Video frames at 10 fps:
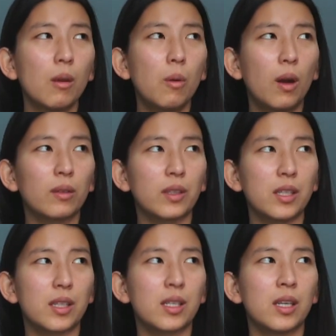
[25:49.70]
at
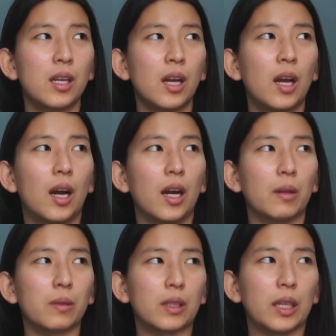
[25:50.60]
least, I
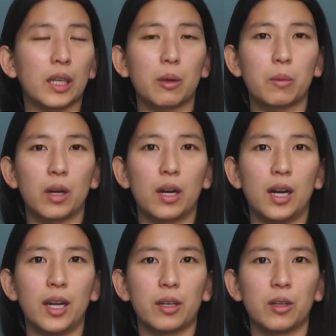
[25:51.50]
don't think, where
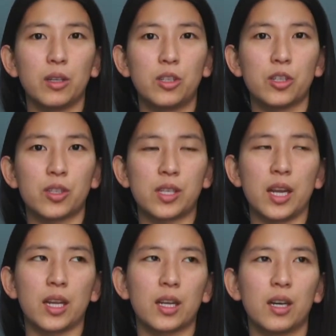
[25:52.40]
I could just
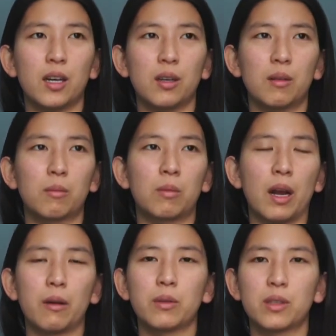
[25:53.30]
take a
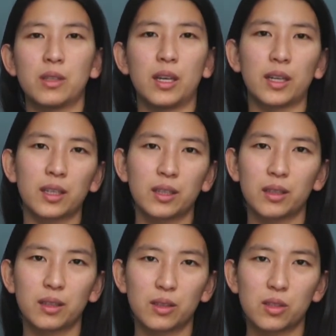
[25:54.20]
round neck
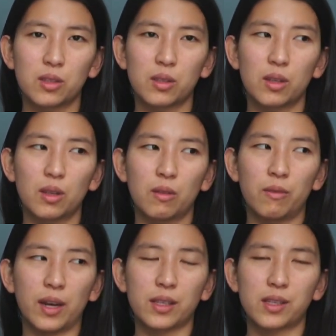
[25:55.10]

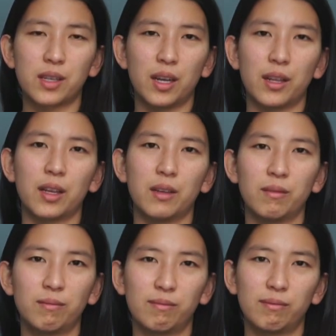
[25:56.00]
vest and
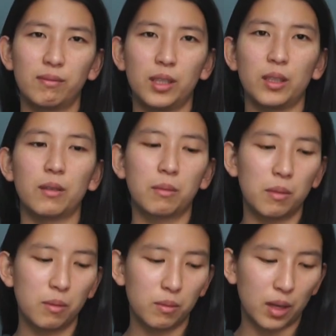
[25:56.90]
then, you know,
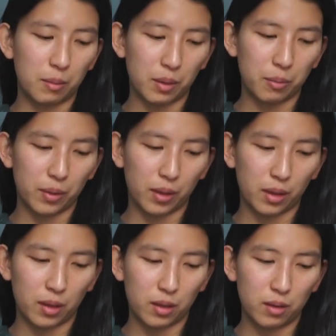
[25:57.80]
come up with
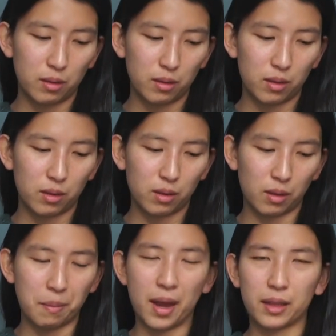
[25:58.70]
the
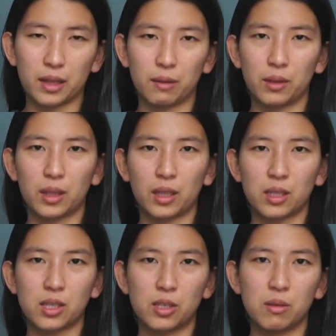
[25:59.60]
math and
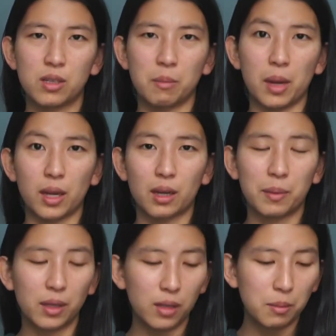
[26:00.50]
everything to make it a
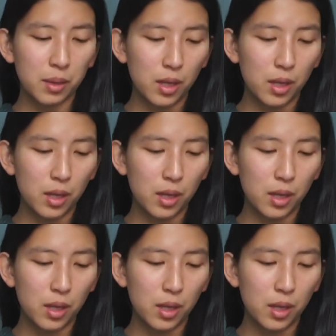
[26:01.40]
button up.